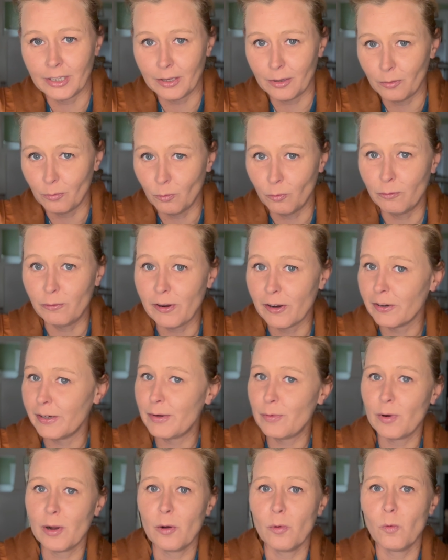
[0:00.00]
very
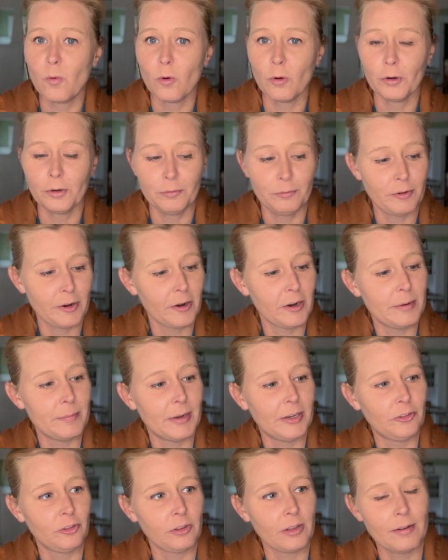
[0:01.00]
well worn, very
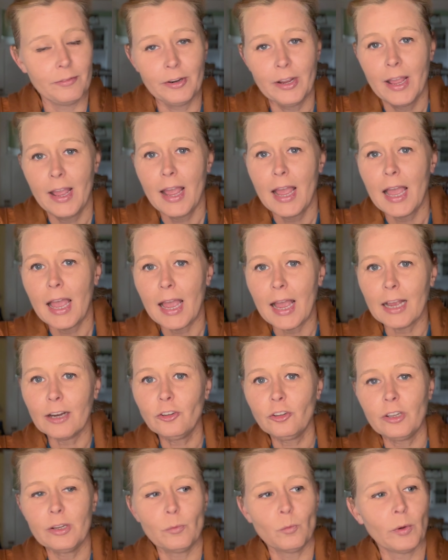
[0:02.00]
much loved.
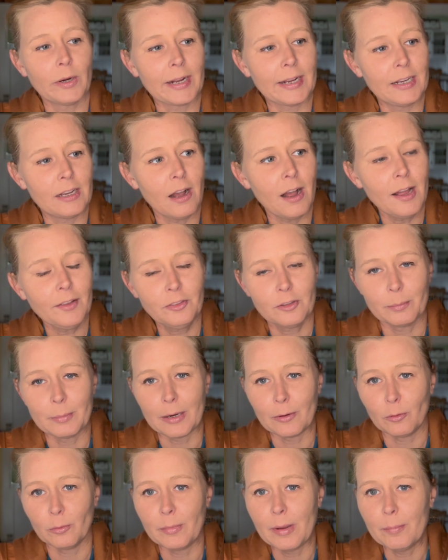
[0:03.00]
Actually, when I got them, I
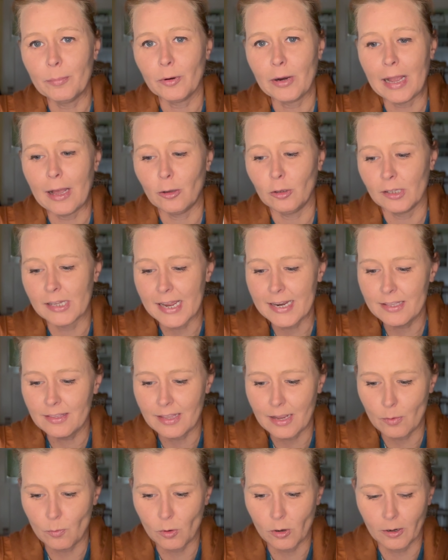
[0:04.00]
remember how light
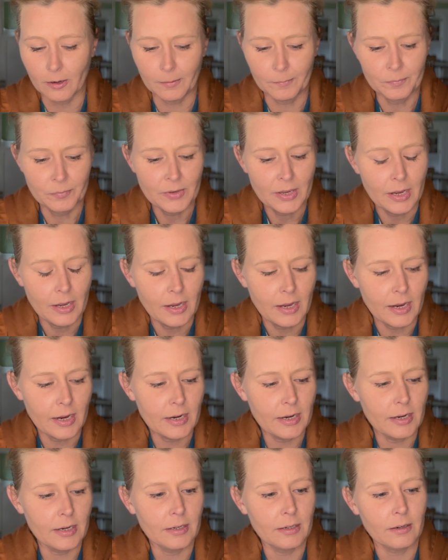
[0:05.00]
they were.
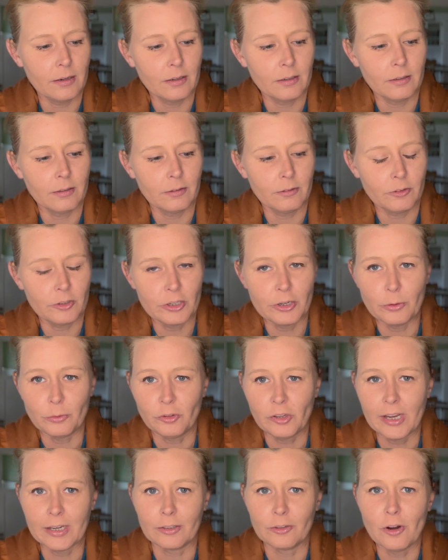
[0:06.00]
And you know,
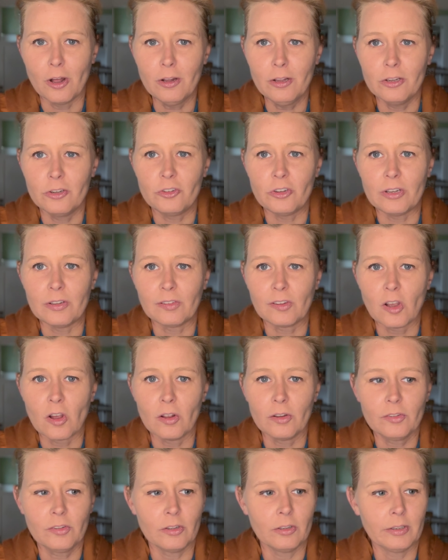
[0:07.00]
technology is
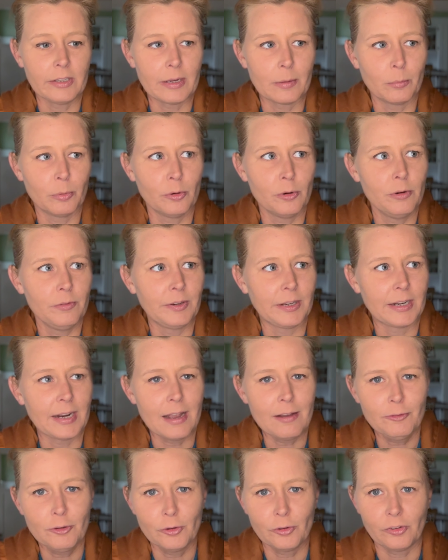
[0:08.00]
constantly improving. And
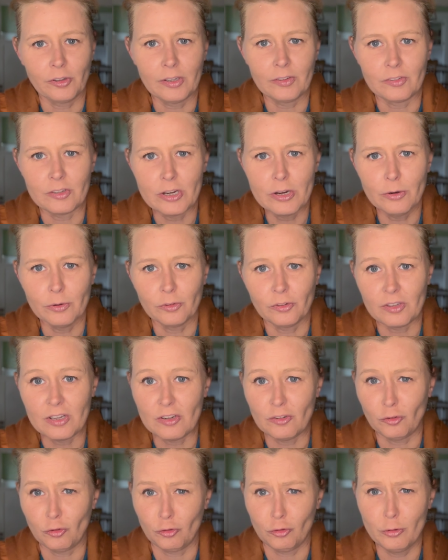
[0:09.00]
after six years,
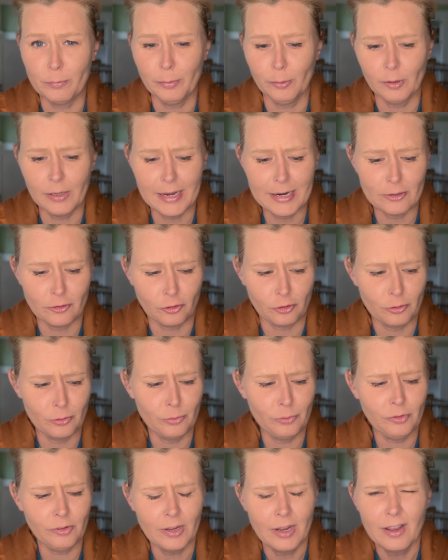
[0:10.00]
these super light
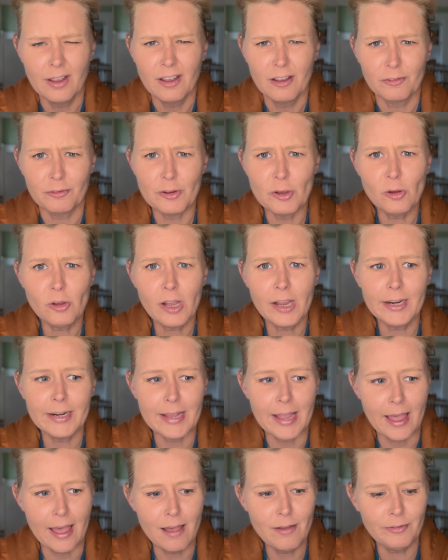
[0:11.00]
shoes feel kind
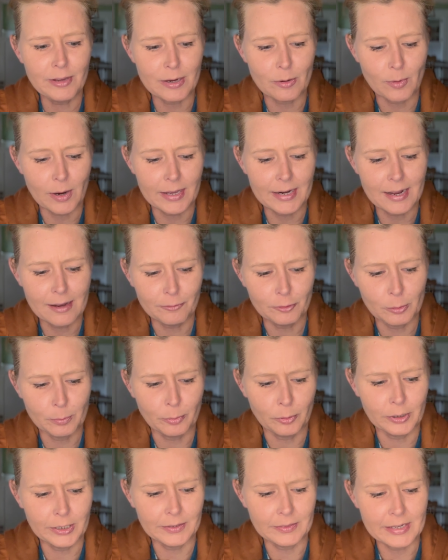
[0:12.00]
of heavy right after
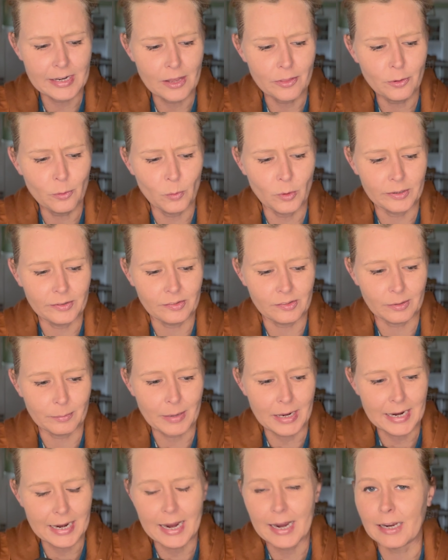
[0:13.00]
putting the other ones in
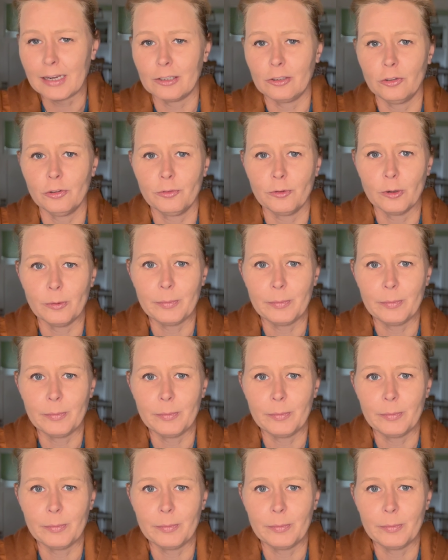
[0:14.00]
my hand for a